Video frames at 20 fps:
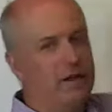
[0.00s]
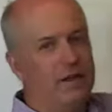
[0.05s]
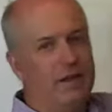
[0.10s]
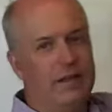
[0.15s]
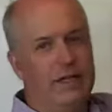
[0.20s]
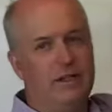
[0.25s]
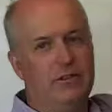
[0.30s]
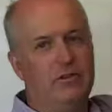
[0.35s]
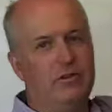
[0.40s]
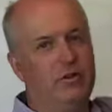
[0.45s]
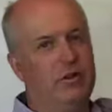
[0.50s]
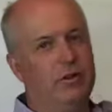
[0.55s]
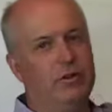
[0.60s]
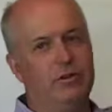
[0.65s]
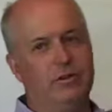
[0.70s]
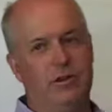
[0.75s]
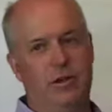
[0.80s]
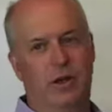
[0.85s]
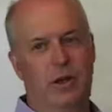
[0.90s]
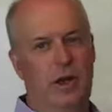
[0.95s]
the lead
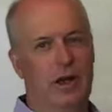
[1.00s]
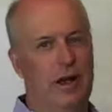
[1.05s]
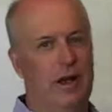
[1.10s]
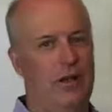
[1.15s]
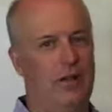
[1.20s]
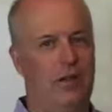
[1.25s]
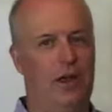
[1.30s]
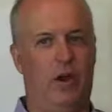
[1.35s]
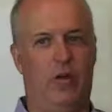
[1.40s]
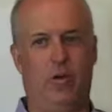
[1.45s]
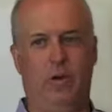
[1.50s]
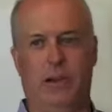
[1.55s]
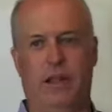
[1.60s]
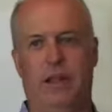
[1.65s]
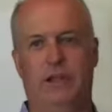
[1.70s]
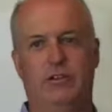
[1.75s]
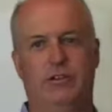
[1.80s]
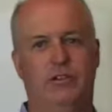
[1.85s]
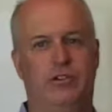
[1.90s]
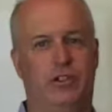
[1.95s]
source and their
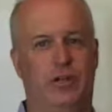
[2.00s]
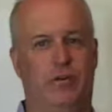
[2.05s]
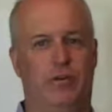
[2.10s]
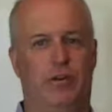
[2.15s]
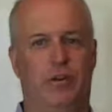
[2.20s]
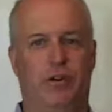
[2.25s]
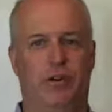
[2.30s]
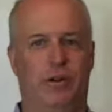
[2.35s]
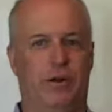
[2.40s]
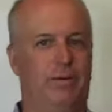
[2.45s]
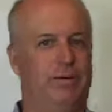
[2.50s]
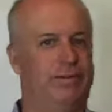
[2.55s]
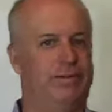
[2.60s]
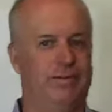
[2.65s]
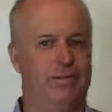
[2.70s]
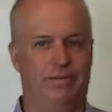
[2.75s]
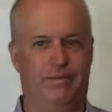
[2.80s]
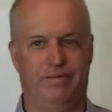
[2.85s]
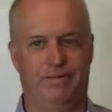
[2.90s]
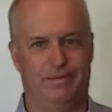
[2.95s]
relationship with them,
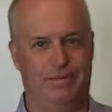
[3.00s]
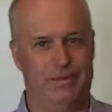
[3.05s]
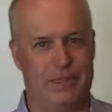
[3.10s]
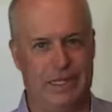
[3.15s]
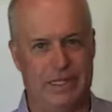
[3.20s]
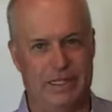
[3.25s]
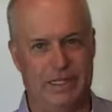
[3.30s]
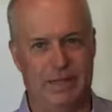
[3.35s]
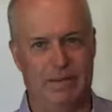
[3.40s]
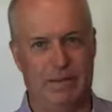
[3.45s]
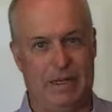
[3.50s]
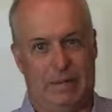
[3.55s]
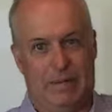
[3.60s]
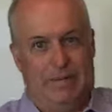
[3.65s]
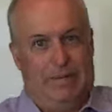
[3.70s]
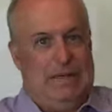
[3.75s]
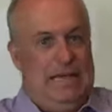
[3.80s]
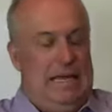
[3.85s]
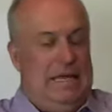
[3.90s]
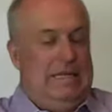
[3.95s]
it did it
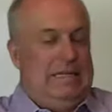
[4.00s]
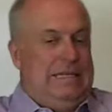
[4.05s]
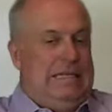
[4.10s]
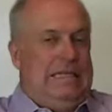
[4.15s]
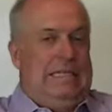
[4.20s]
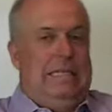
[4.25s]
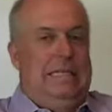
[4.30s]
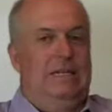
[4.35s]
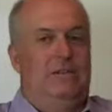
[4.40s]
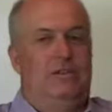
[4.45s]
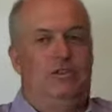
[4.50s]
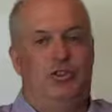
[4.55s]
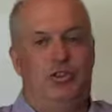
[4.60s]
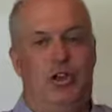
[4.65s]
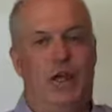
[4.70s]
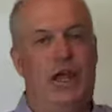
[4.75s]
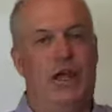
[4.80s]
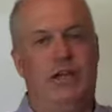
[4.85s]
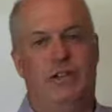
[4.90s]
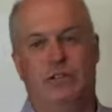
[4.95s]
it, it
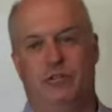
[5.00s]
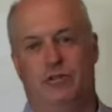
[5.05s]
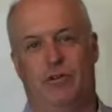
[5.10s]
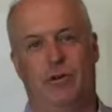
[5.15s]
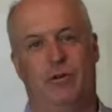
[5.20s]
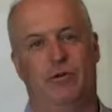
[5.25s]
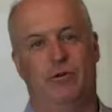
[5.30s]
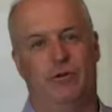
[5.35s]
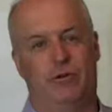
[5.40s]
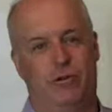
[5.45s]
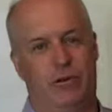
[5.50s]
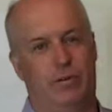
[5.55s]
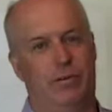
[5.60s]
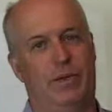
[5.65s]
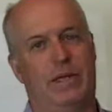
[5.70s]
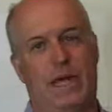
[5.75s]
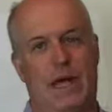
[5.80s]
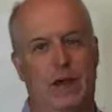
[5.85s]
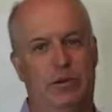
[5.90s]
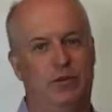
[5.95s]
changed from from
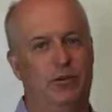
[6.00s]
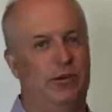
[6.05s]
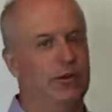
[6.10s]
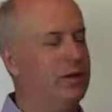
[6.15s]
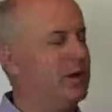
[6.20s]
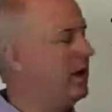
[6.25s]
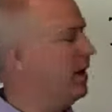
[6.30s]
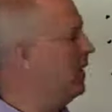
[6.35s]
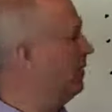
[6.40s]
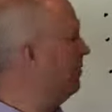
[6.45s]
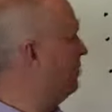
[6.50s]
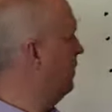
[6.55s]
account to account,